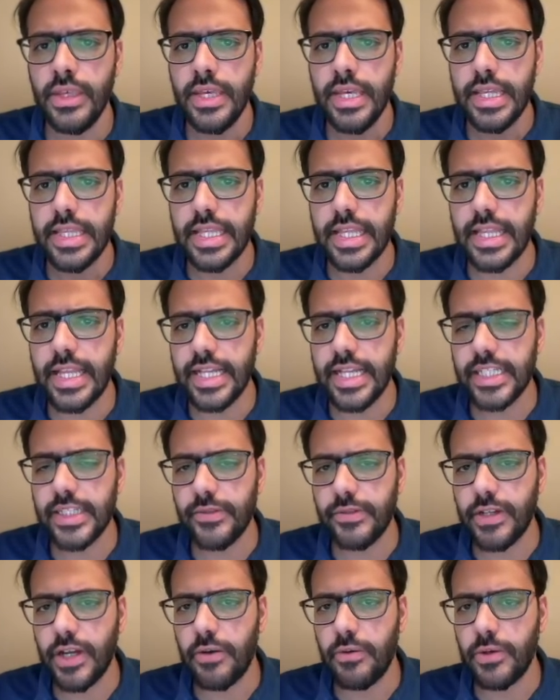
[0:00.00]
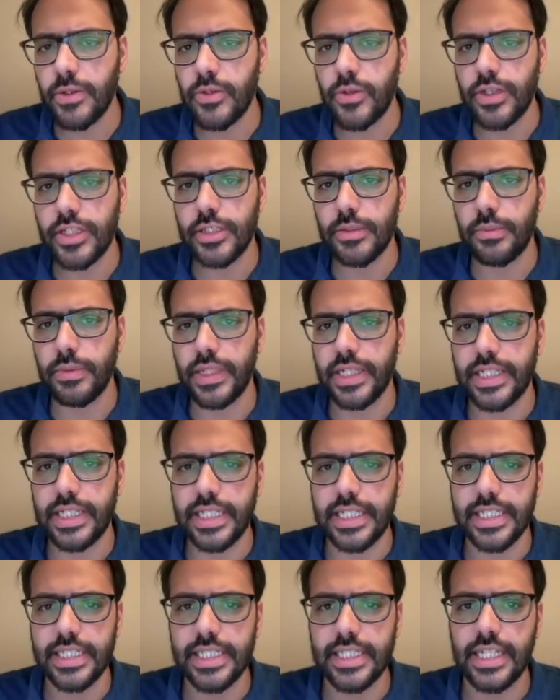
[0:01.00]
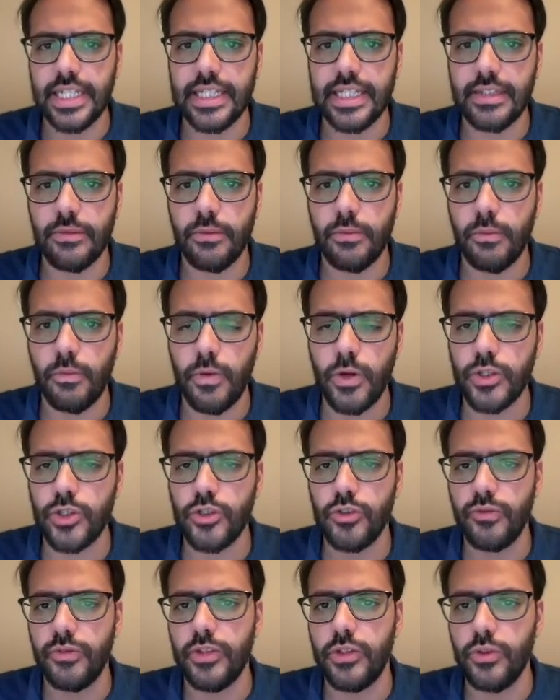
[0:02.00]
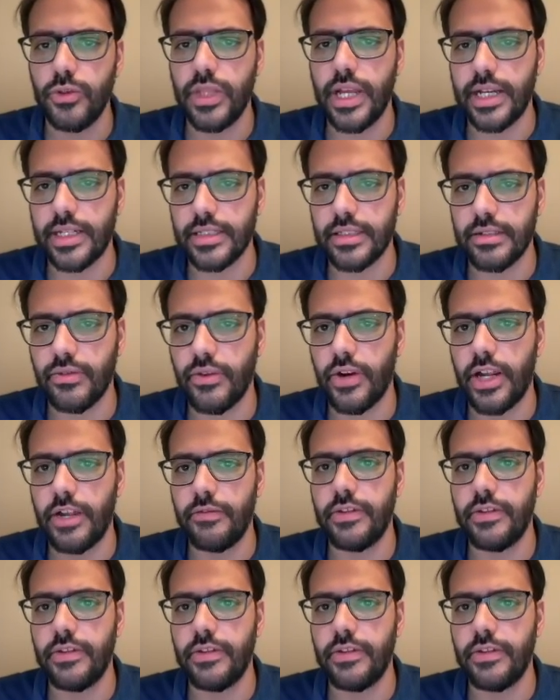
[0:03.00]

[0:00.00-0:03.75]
The next thing I want to explain is that what should we do next, right?